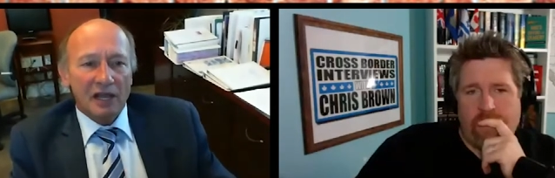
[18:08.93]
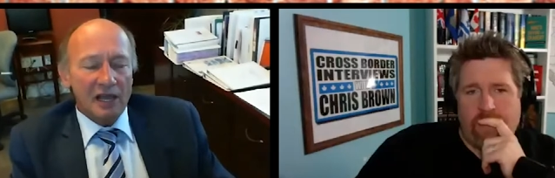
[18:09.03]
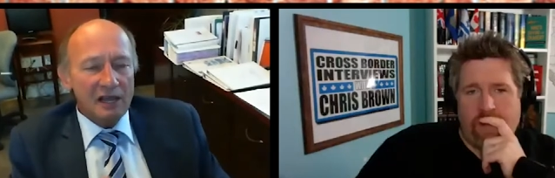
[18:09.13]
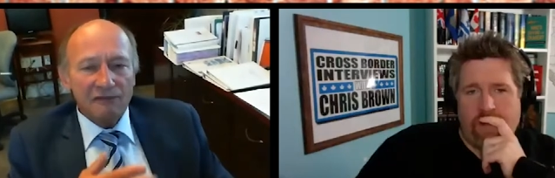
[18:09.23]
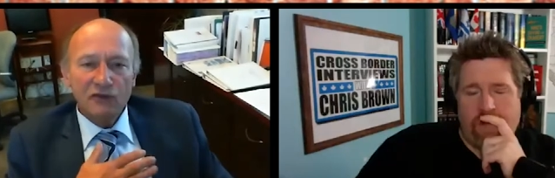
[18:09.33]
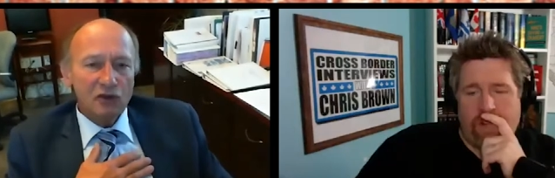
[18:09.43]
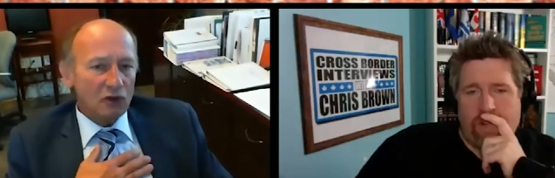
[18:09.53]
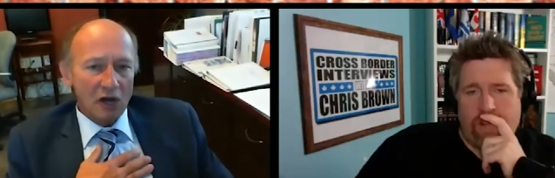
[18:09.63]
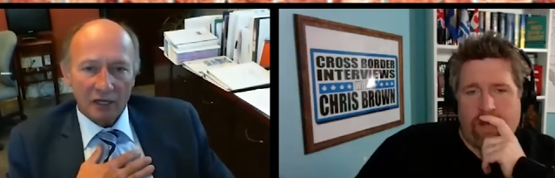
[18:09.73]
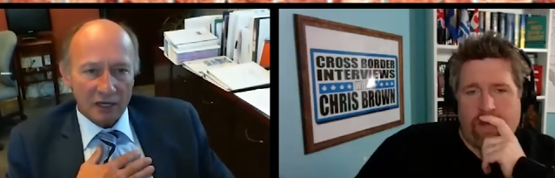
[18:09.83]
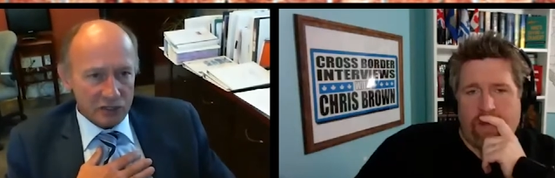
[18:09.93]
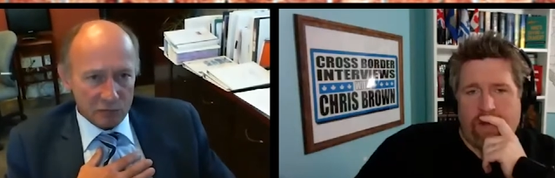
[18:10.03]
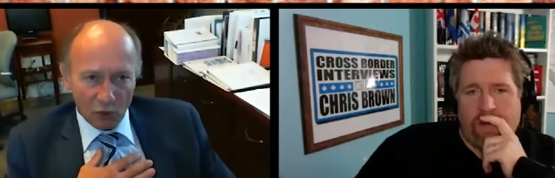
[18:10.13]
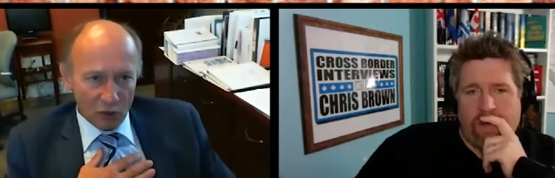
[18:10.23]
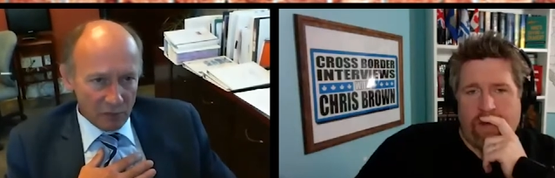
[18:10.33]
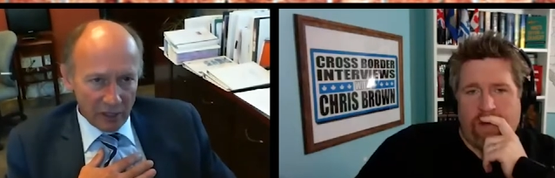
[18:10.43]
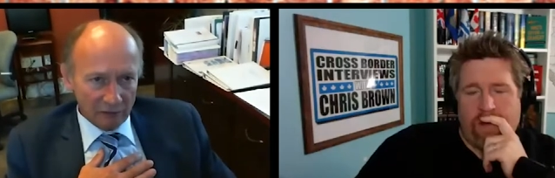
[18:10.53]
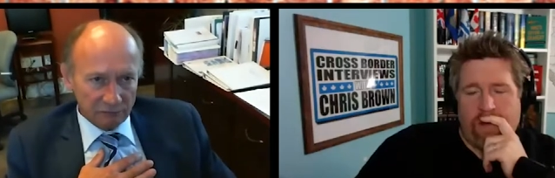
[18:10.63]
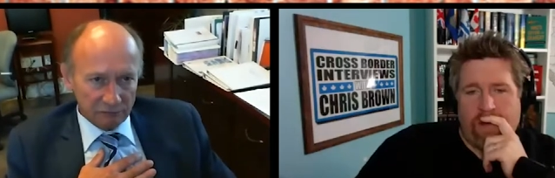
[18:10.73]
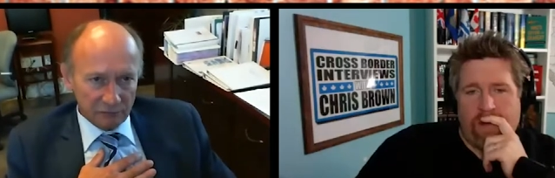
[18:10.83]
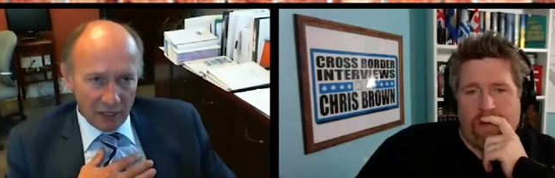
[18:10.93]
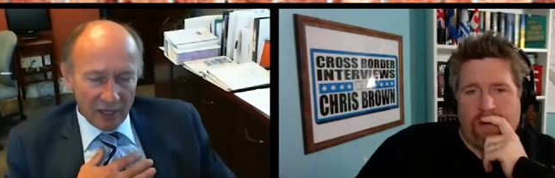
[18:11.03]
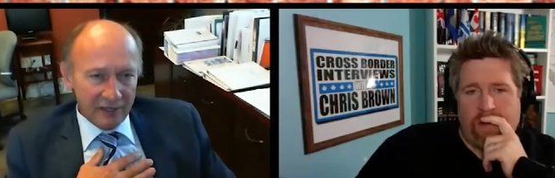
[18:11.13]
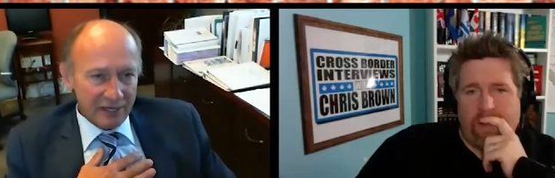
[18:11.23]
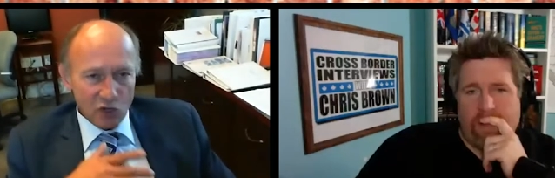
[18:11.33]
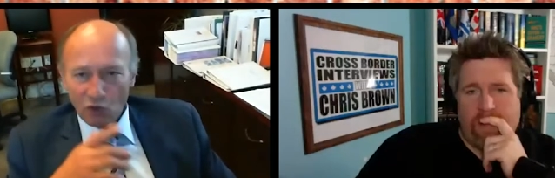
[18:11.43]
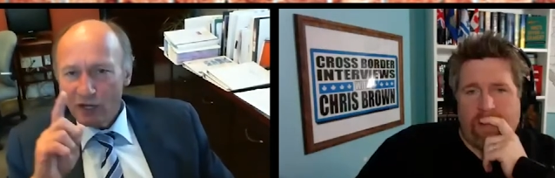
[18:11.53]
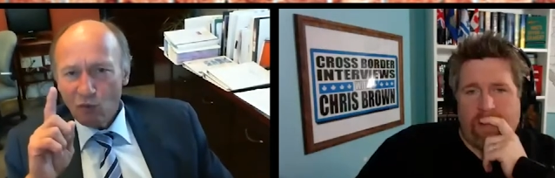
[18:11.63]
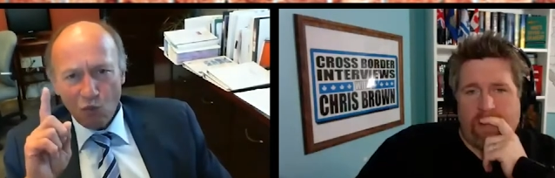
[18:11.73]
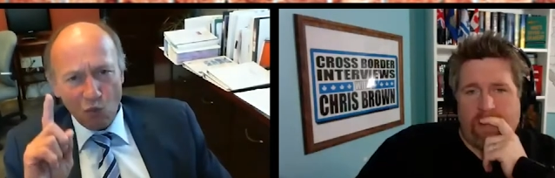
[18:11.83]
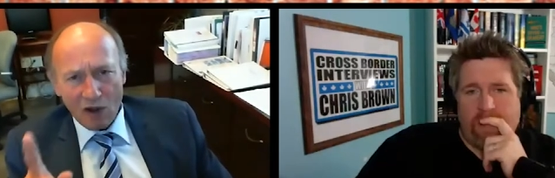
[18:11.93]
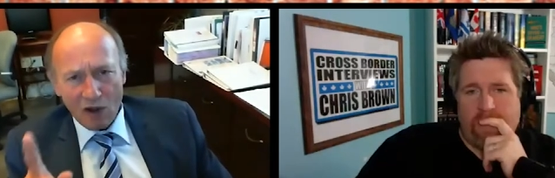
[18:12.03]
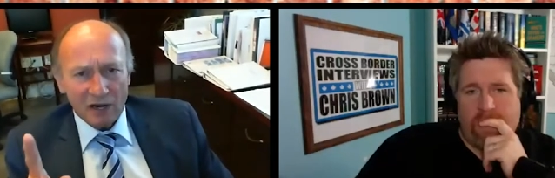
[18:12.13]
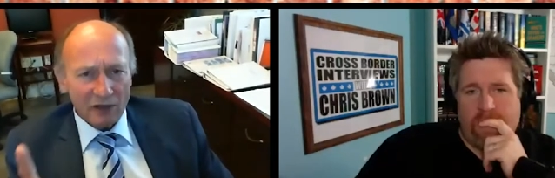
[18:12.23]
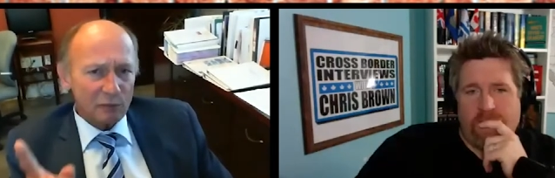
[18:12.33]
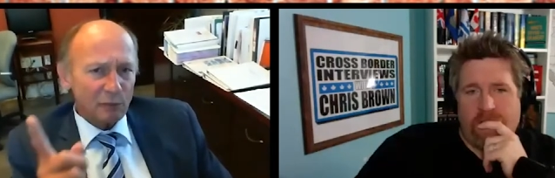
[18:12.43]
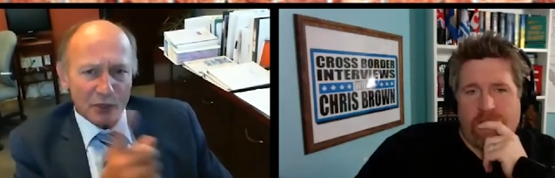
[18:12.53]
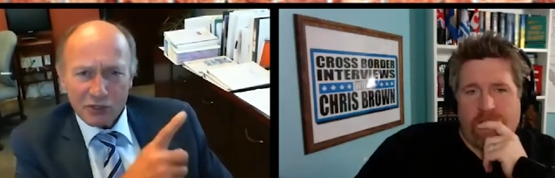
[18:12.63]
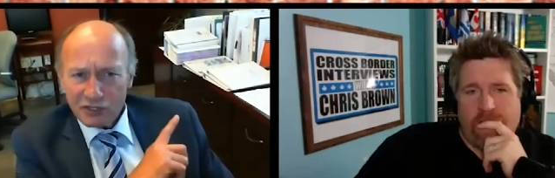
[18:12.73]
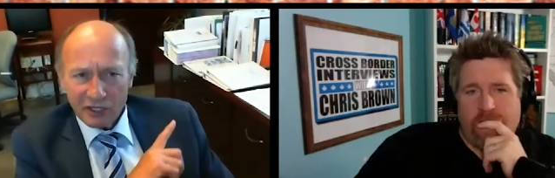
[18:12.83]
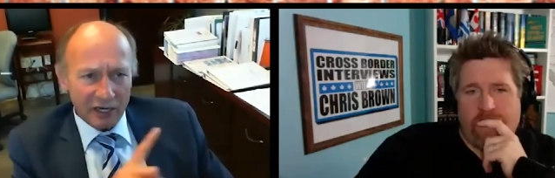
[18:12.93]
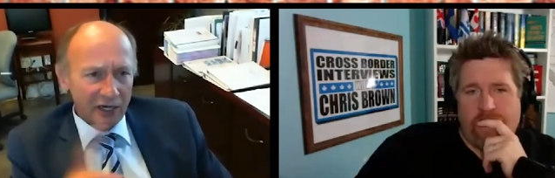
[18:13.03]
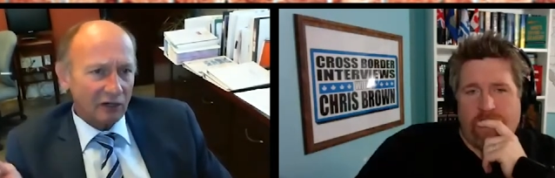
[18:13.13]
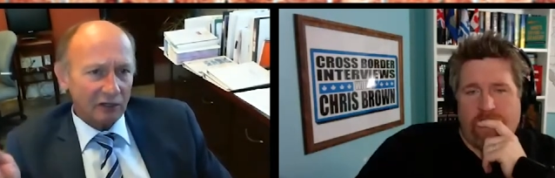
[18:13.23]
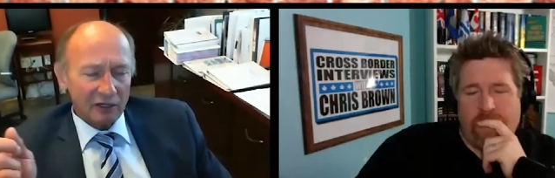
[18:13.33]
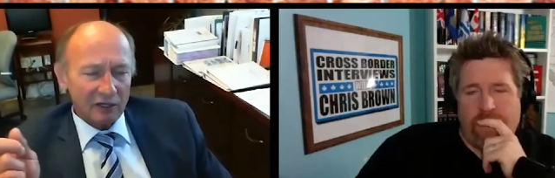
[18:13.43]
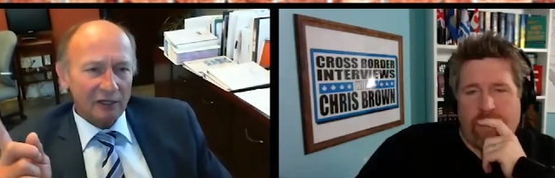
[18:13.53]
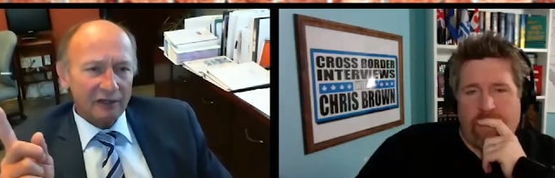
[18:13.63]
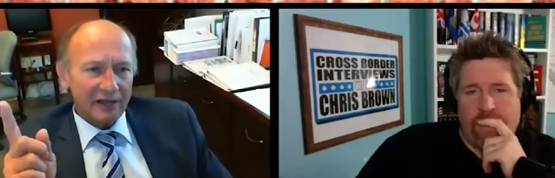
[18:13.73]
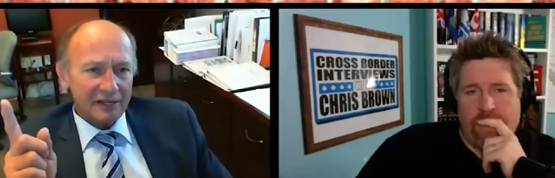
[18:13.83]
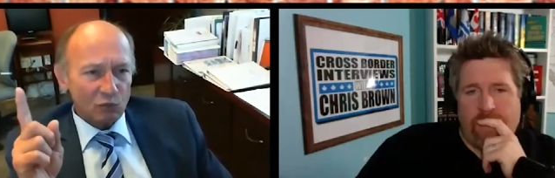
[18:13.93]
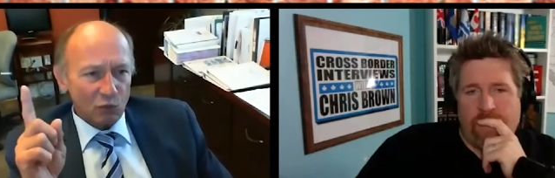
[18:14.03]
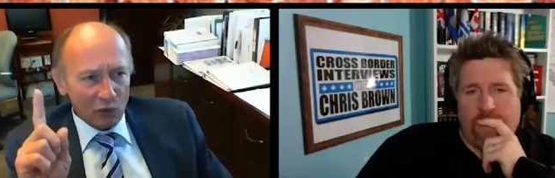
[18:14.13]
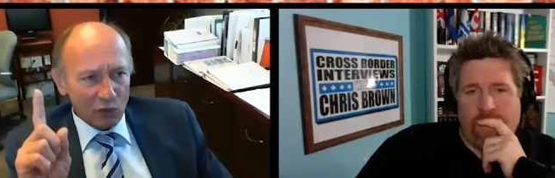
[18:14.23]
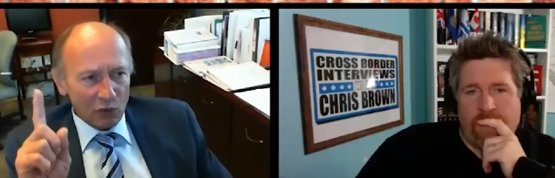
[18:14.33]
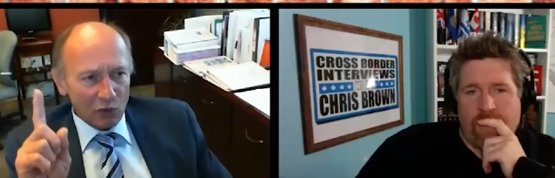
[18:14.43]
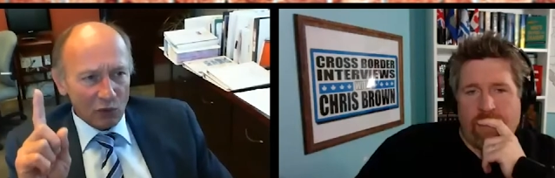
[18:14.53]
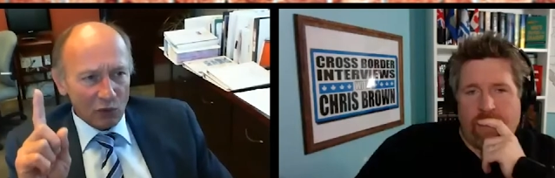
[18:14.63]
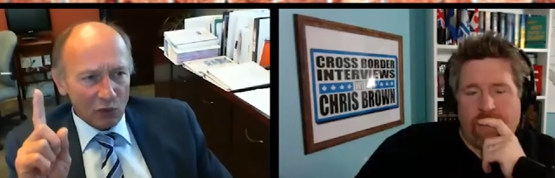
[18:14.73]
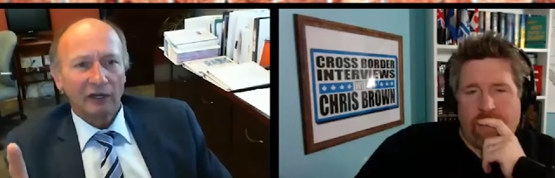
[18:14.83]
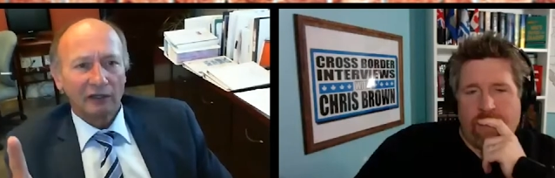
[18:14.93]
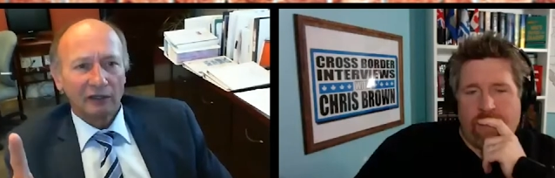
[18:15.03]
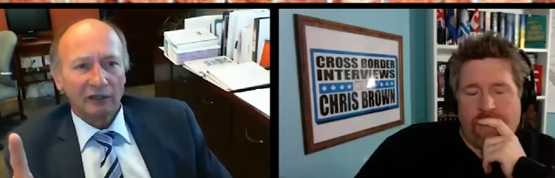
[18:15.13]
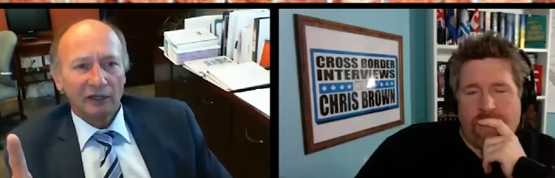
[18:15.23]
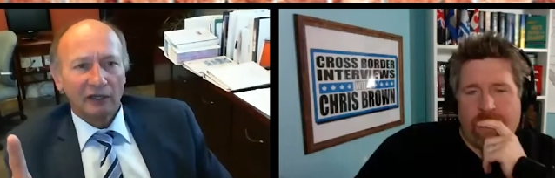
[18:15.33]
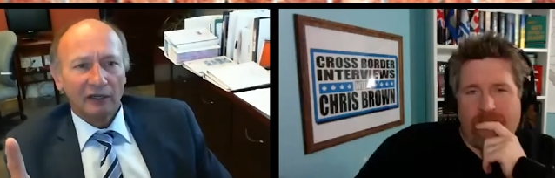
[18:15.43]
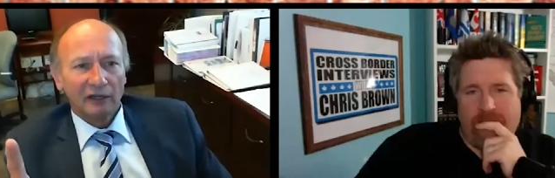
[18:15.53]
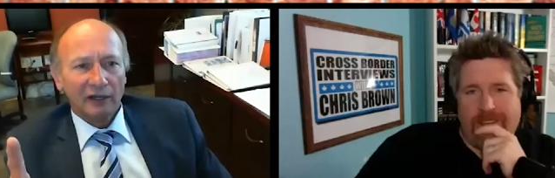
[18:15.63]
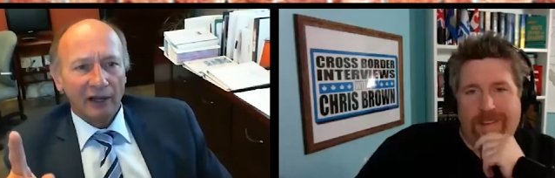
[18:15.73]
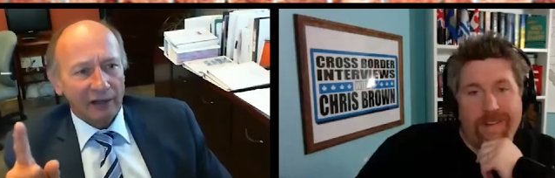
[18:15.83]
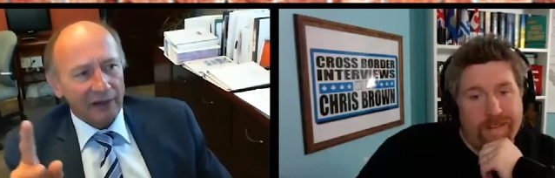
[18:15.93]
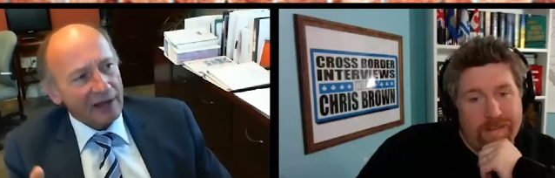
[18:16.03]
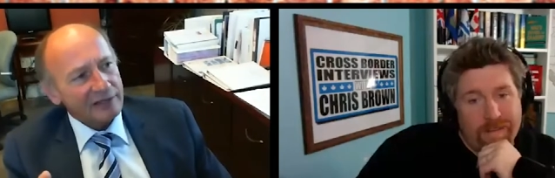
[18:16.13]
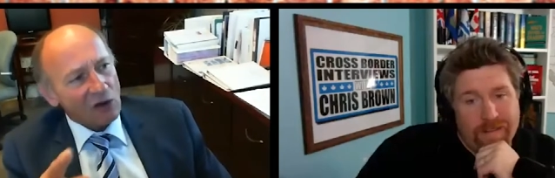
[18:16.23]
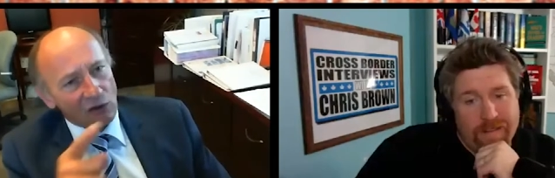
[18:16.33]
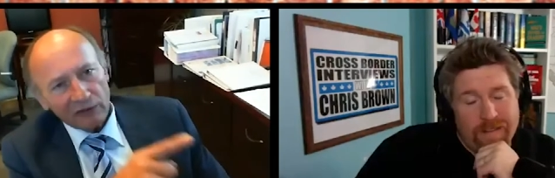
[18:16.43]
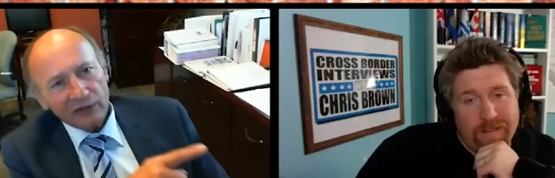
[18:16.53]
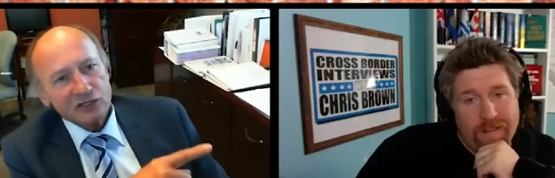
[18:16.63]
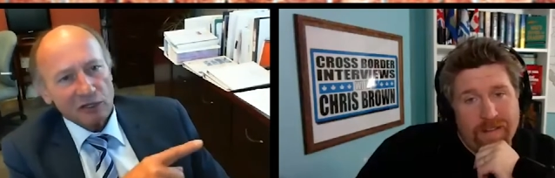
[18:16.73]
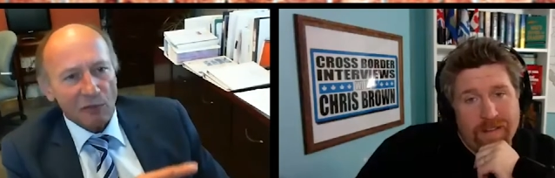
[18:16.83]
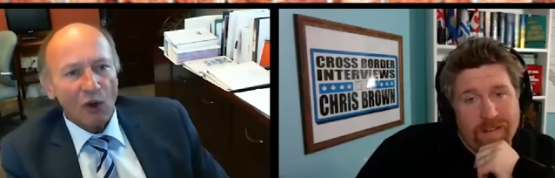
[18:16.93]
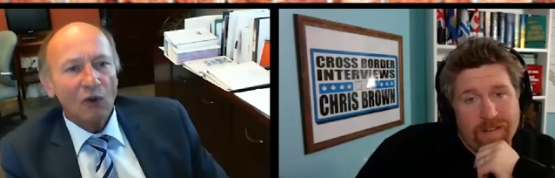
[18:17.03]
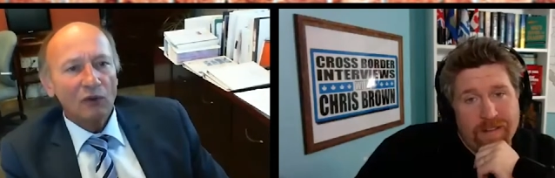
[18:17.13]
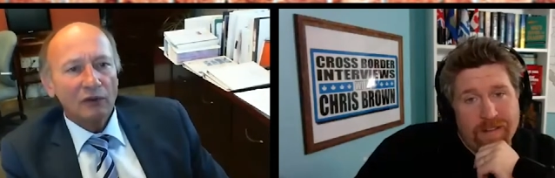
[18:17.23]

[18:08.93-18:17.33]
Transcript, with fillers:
Speaker 1: If you're not going to support me, there's only one other person here that's worthy of supporting, and that's Andre Chabot.